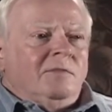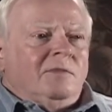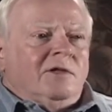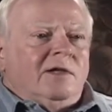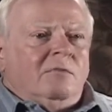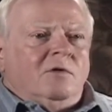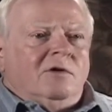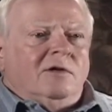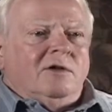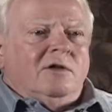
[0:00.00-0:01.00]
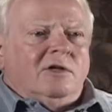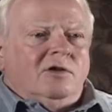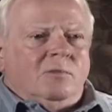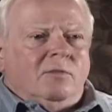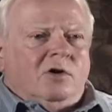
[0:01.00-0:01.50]
But they would look at
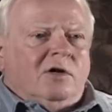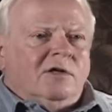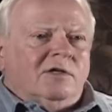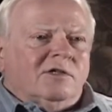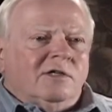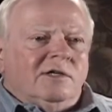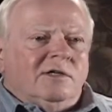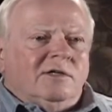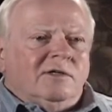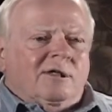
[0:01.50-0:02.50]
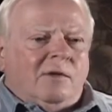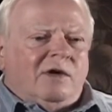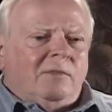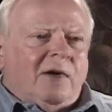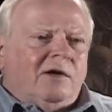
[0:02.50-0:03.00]
your book and see how
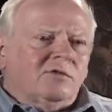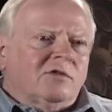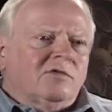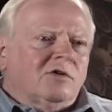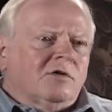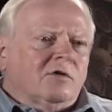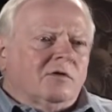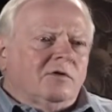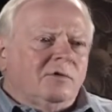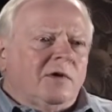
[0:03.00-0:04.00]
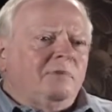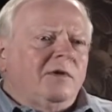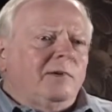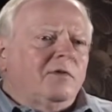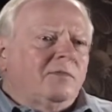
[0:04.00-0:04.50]
many pounds of sugar you might
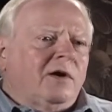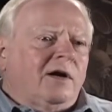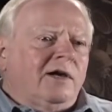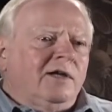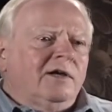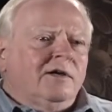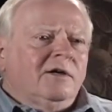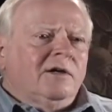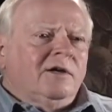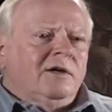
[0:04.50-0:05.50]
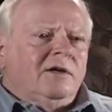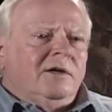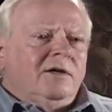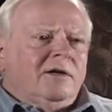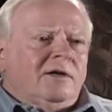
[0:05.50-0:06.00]
be able to buy.
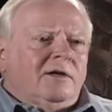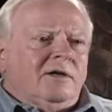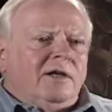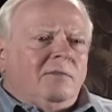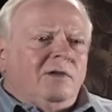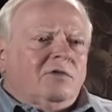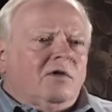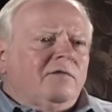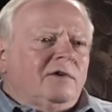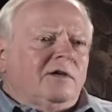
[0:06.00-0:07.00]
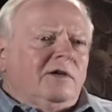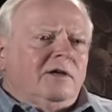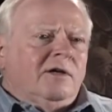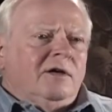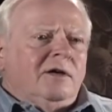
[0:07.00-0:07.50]
Uh, you had to be thrifty.
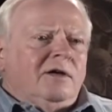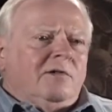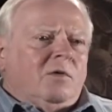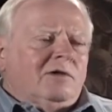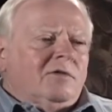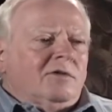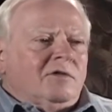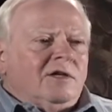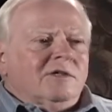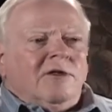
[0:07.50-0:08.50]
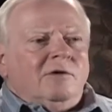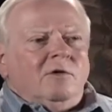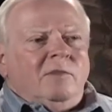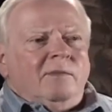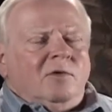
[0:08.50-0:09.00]
One of the things I
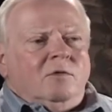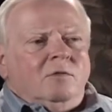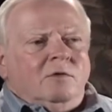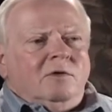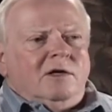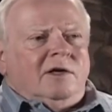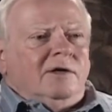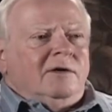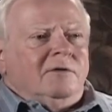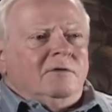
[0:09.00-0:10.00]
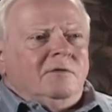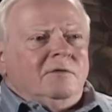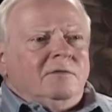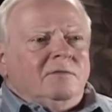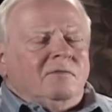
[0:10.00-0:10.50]
remember, uh,
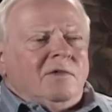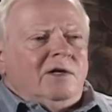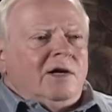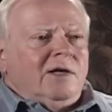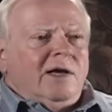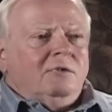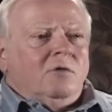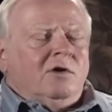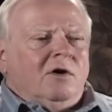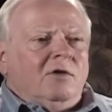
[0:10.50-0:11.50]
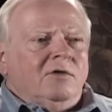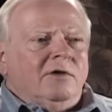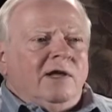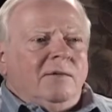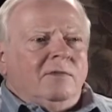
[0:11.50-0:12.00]
and I can't recall the
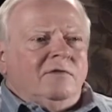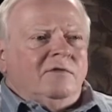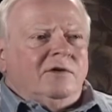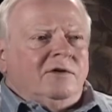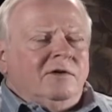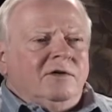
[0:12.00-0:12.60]
name of uh,